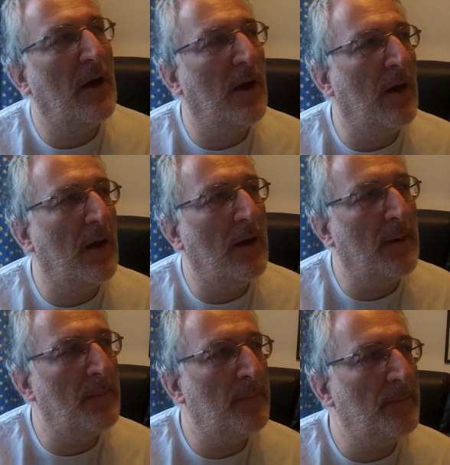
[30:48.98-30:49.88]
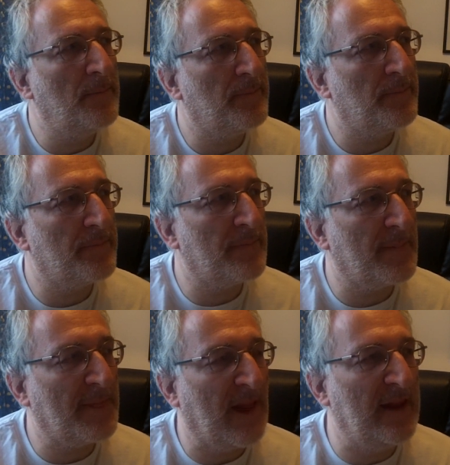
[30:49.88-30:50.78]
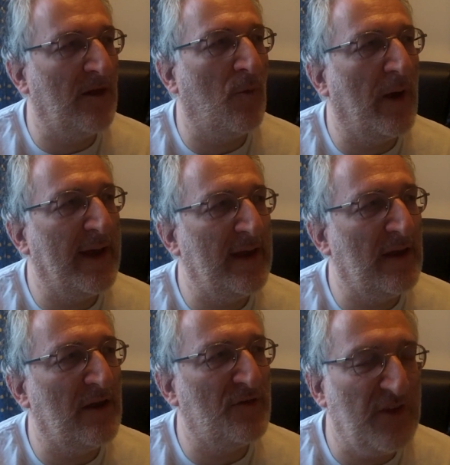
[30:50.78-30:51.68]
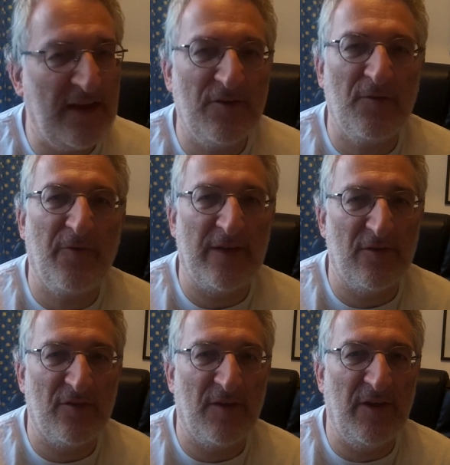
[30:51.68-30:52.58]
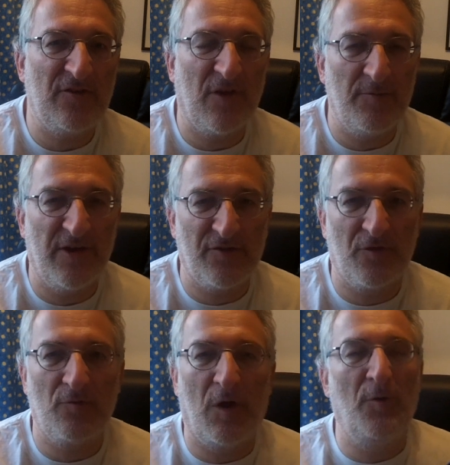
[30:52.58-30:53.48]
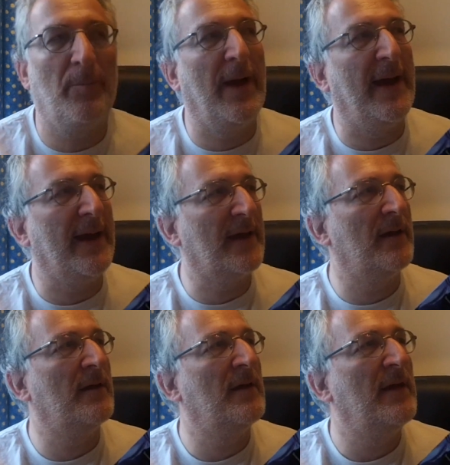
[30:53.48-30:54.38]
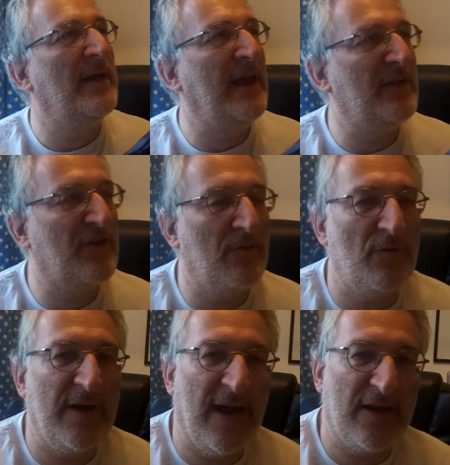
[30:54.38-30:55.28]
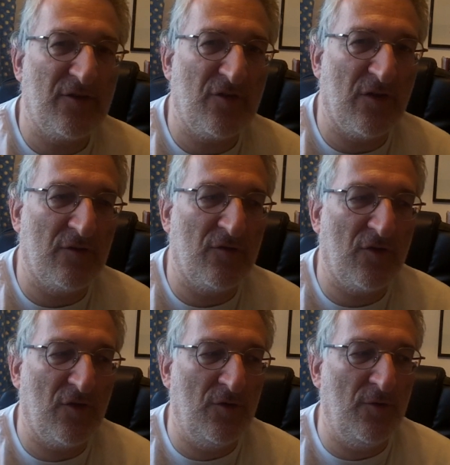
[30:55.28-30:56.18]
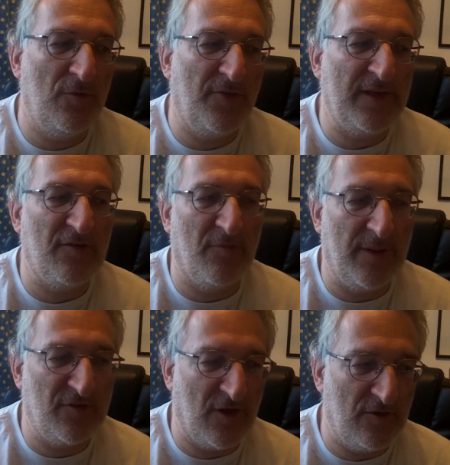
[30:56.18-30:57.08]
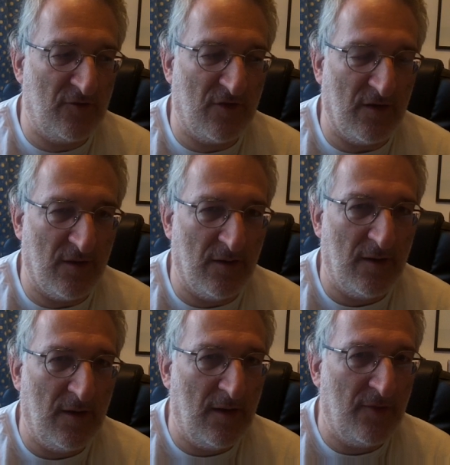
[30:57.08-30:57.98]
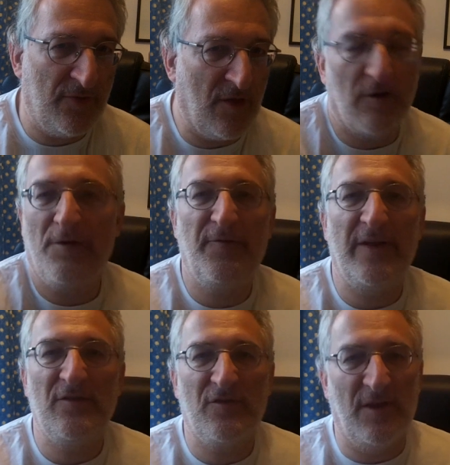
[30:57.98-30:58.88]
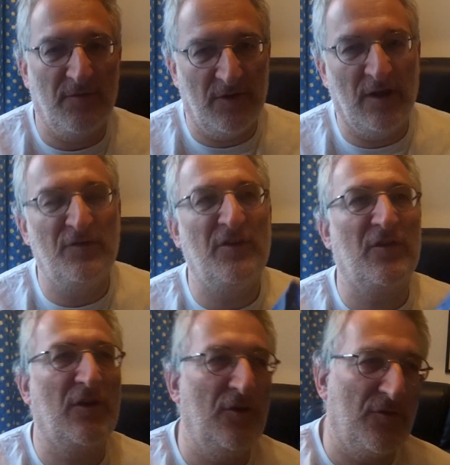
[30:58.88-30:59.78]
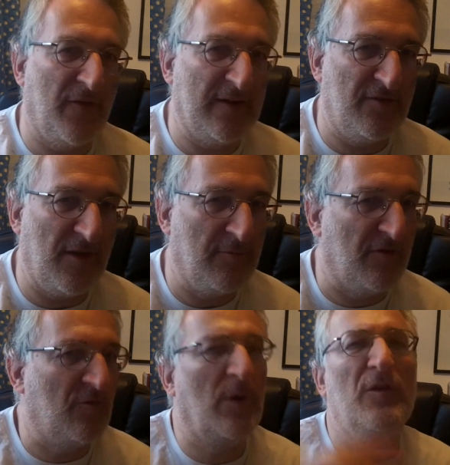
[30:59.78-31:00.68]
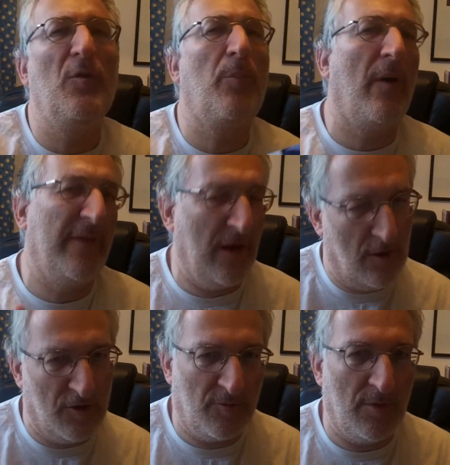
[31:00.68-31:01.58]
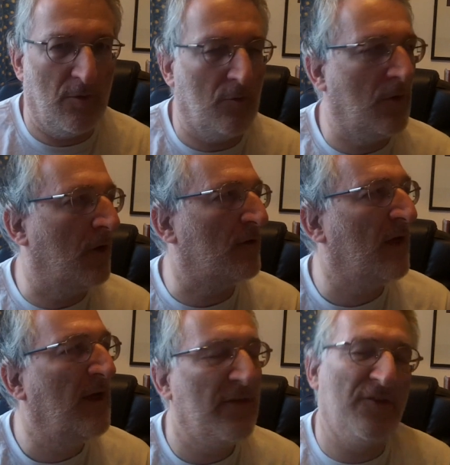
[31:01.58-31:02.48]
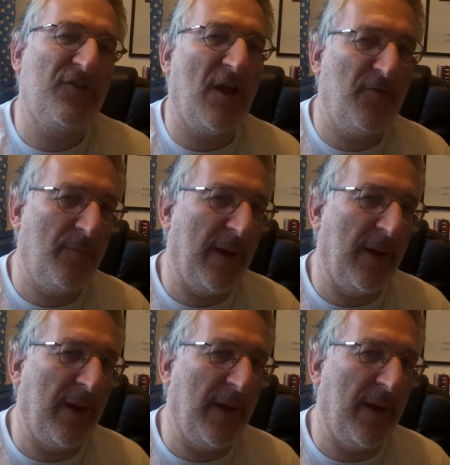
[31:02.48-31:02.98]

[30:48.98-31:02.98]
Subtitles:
And in a way, you know, she is offensive. Each time she has to row back, it's in reaction to things that have been shown to her that are offensive. You know, she's accused of anti-Semitism. Whether you buy that argument or not, the stuff